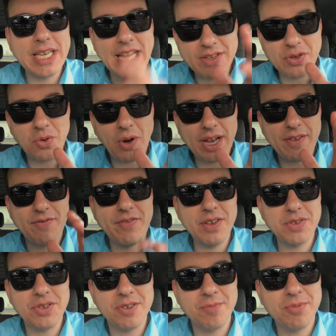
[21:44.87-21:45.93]
He has quite a
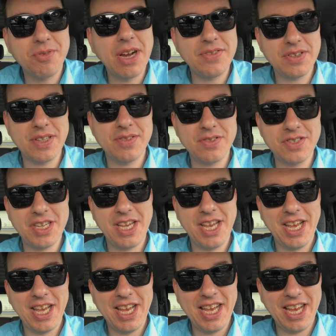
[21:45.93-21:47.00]
physical presence,
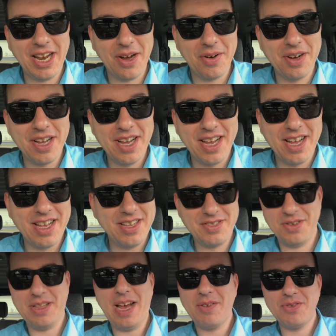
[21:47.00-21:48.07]
you know.
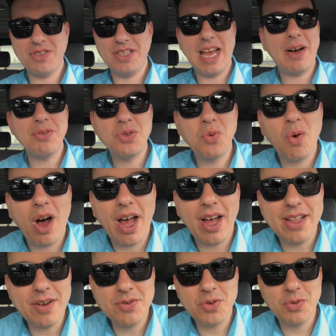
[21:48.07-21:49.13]
So that was
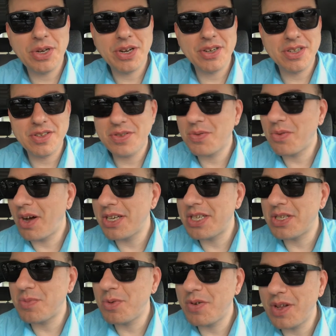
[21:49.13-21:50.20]
wild. That was weird. You watch
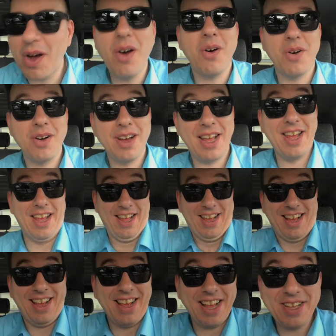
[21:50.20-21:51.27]
this movie. Oh,
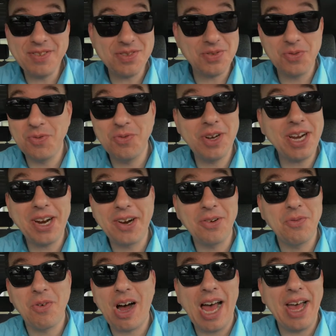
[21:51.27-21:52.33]
it's weird,
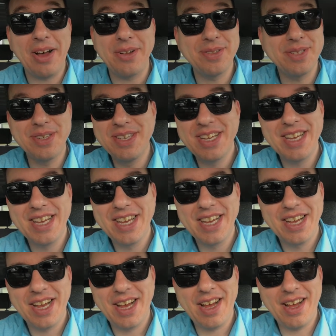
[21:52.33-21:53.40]
wild.
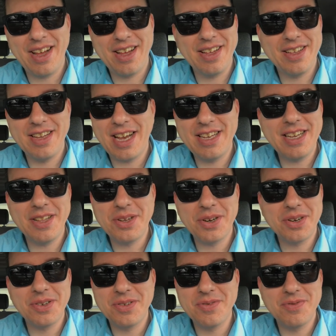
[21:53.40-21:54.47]

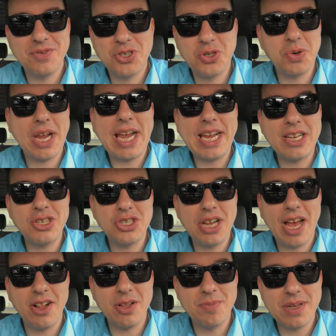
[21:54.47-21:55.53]
Another strange
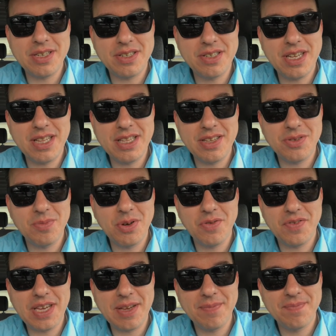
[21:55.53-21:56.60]
element in this
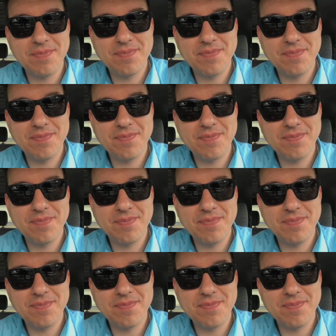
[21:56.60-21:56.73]
movie.